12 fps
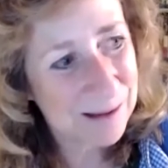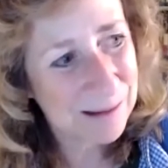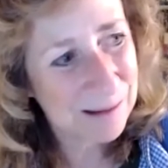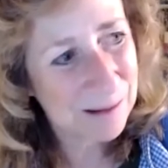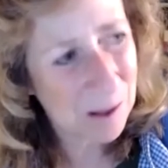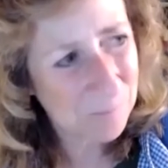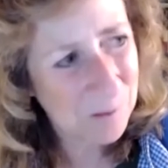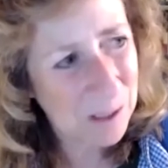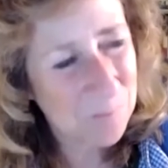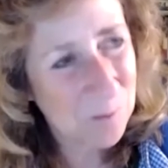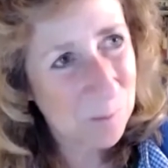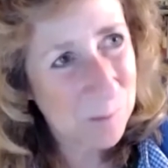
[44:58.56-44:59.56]
lovely
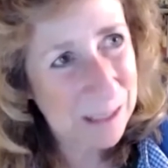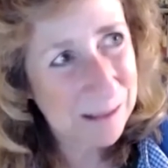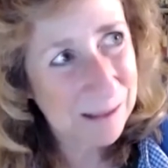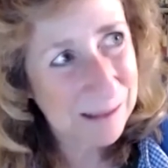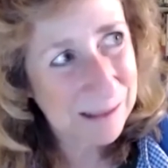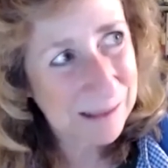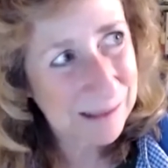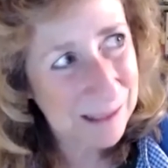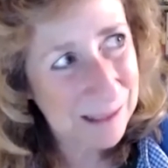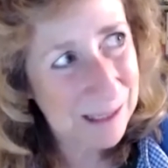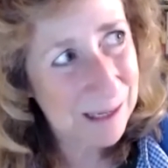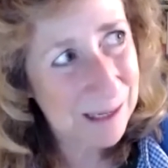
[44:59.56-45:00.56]
for me to
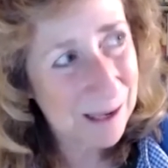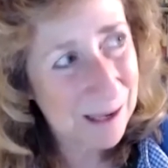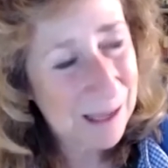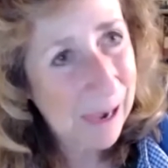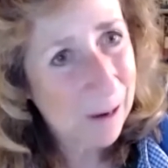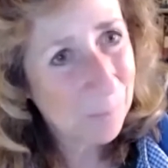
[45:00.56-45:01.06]
see how